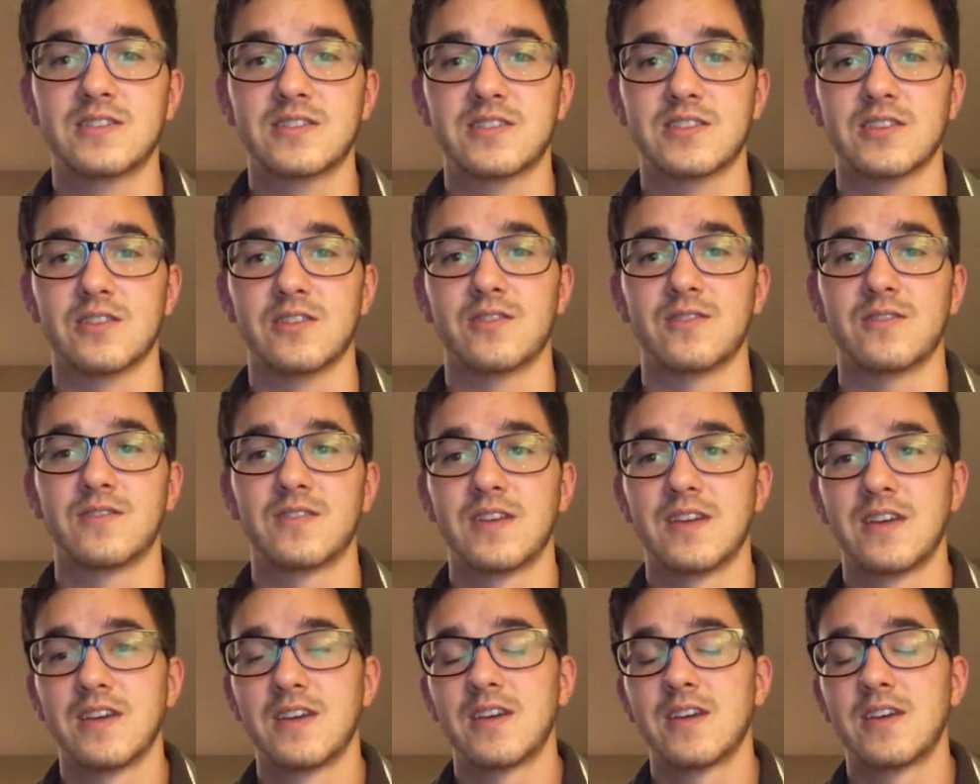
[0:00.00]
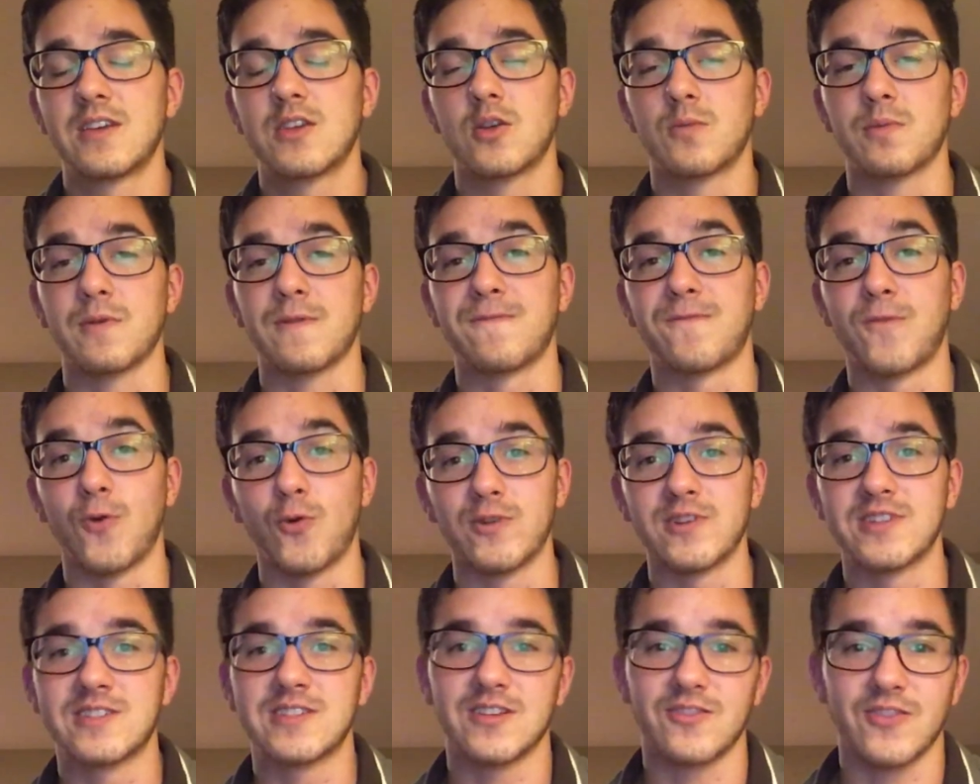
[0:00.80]
So you'll be
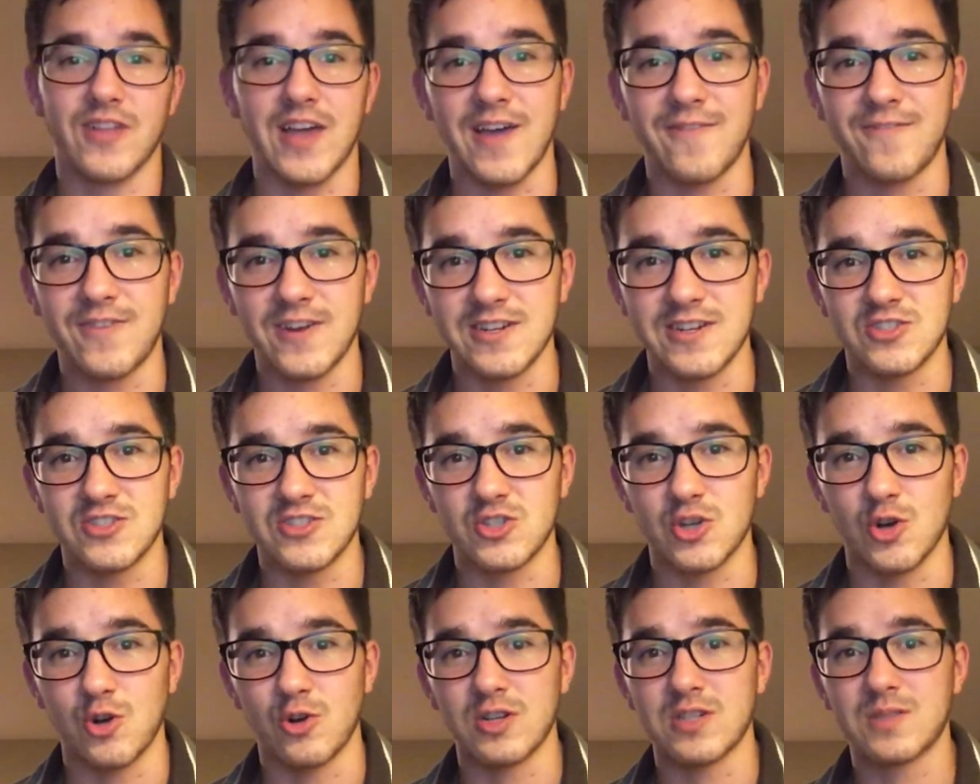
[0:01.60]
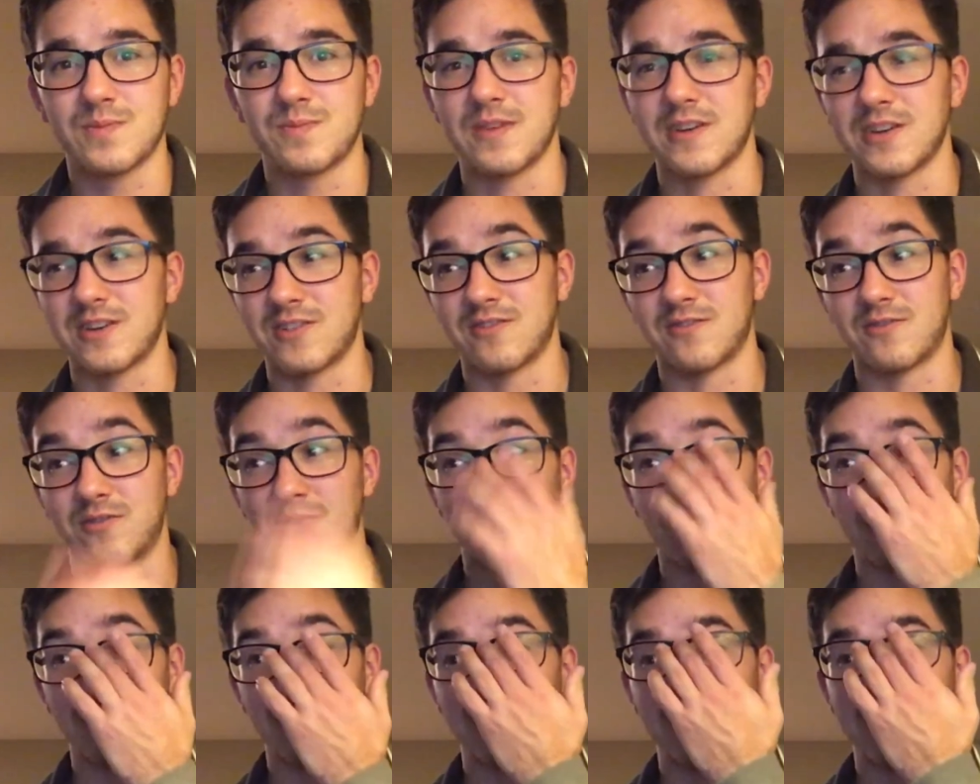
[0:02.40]
forced to laugh jokes, but you're
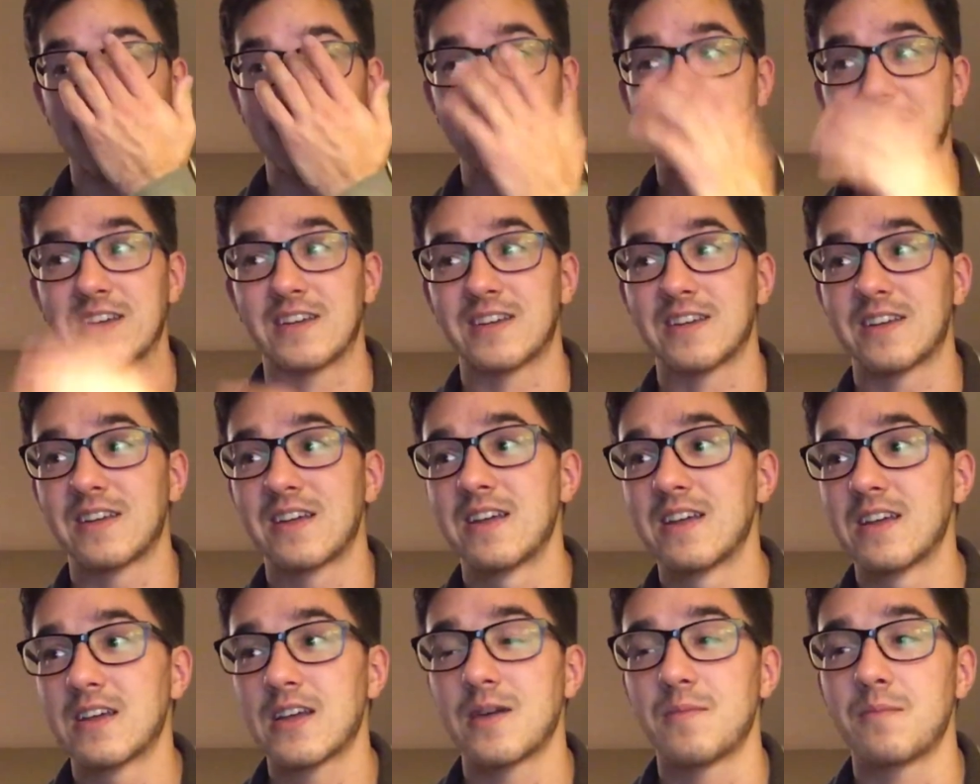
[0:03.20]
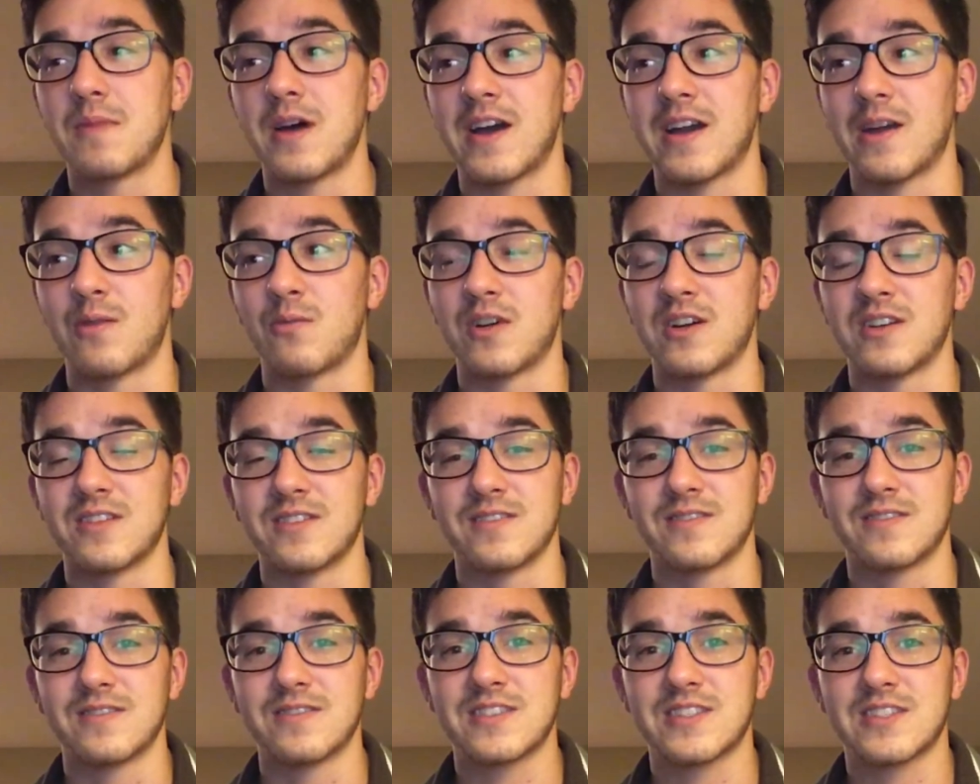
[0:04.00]
really just, like, come on, I
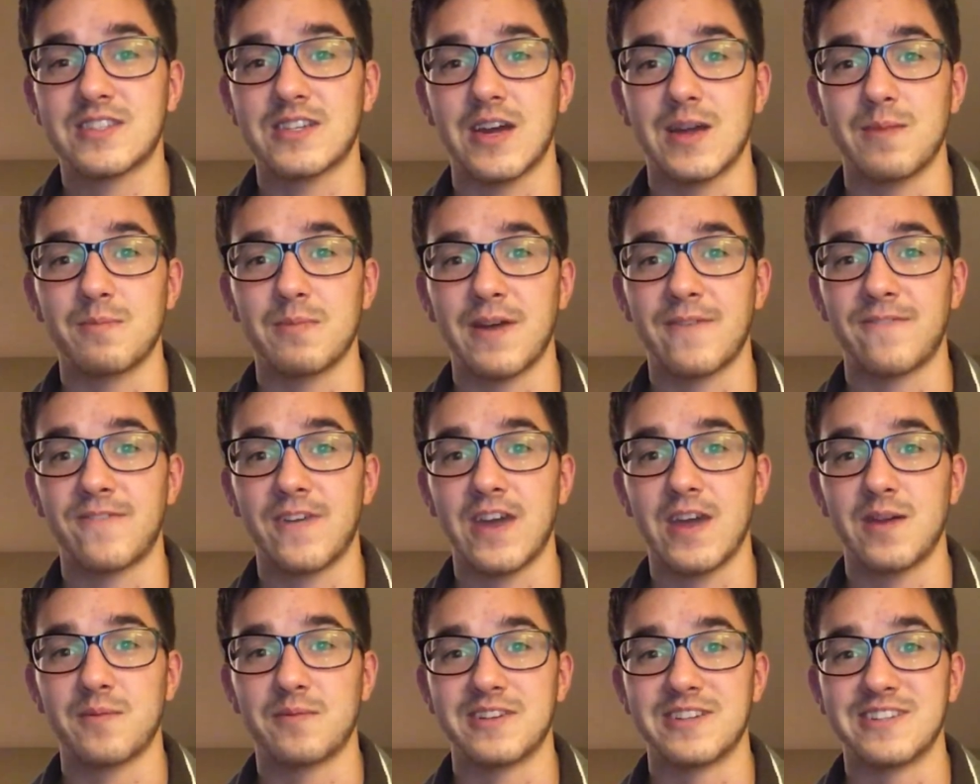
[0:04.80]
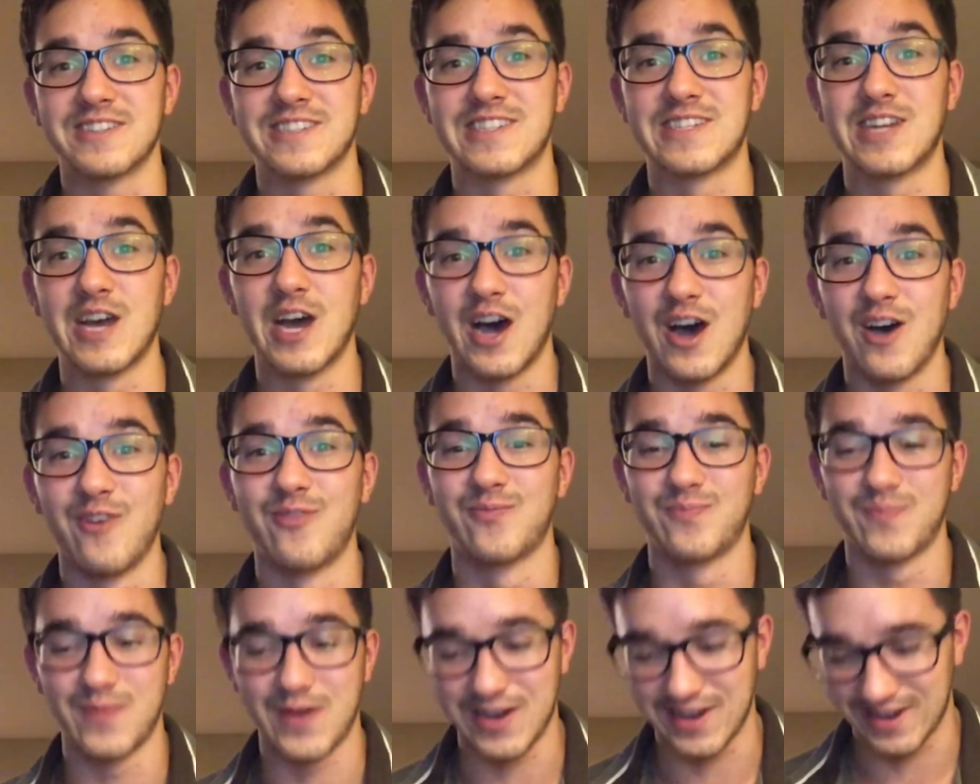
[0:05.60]
want to Skype my family and
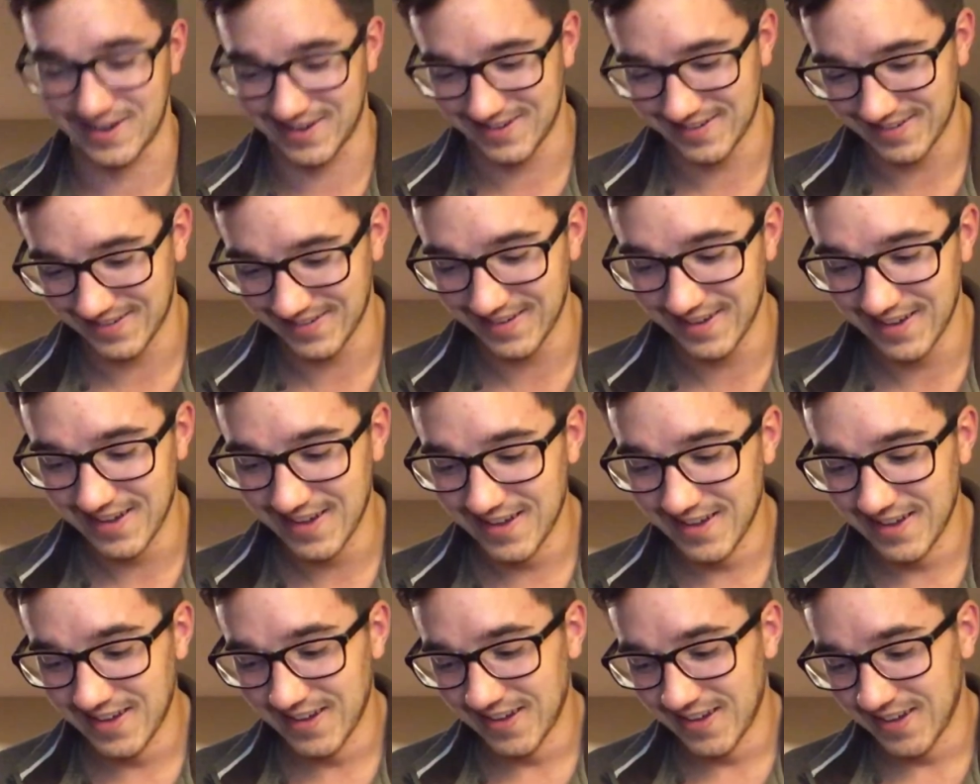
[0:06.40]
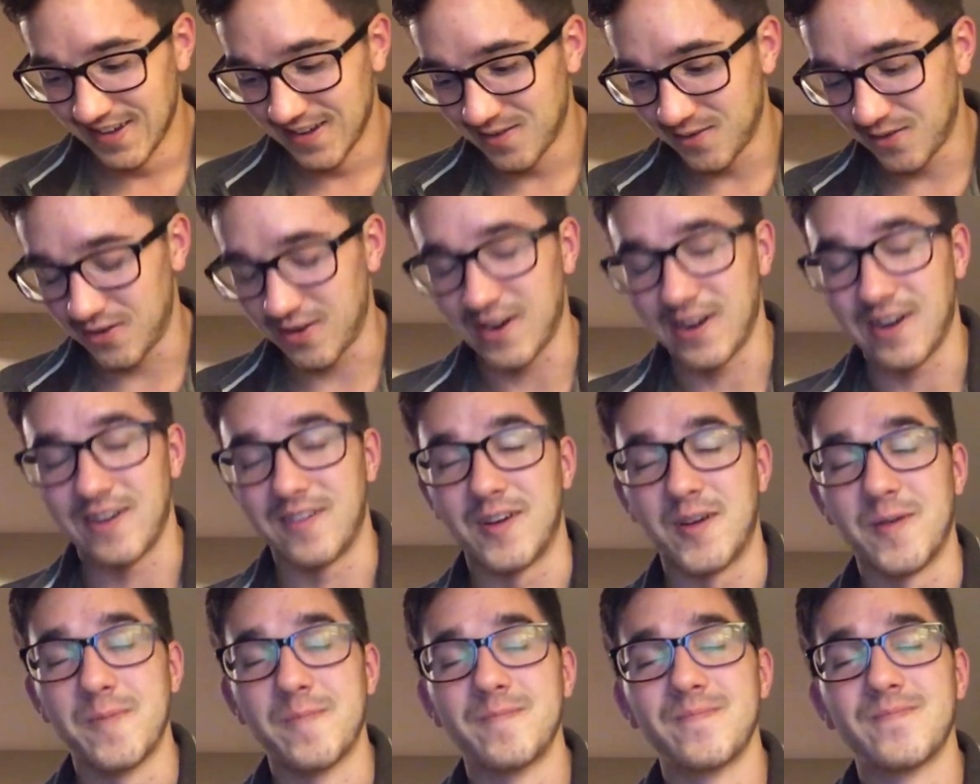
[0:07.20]
stuff, but
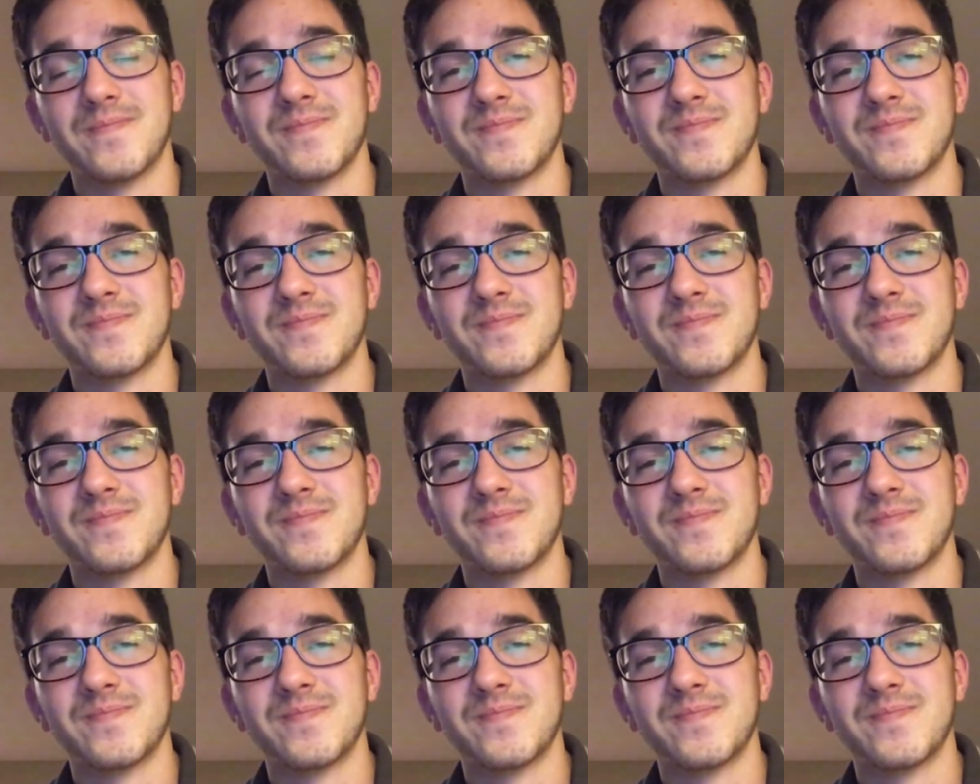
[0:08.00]
whatever.